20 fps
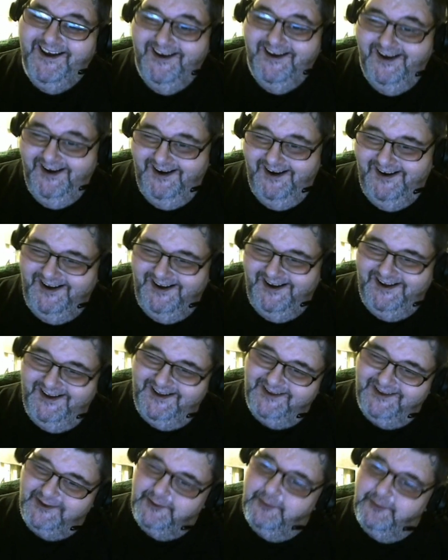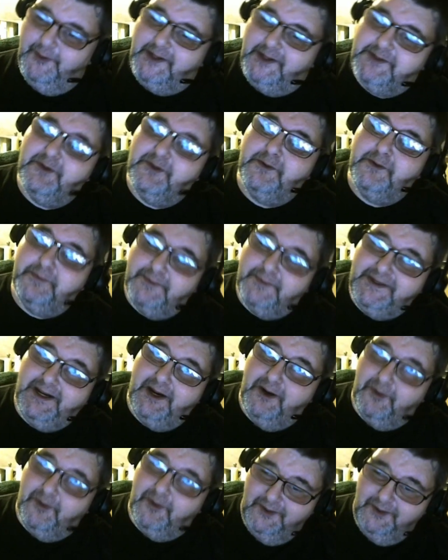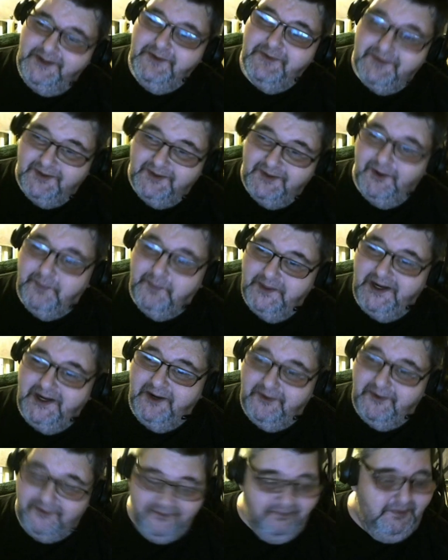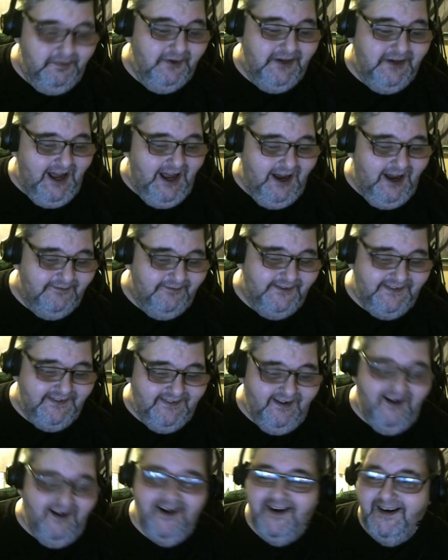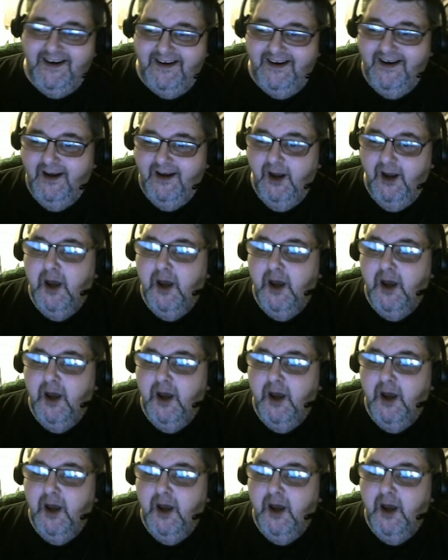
the original potato, when you scoop it out, put half aside,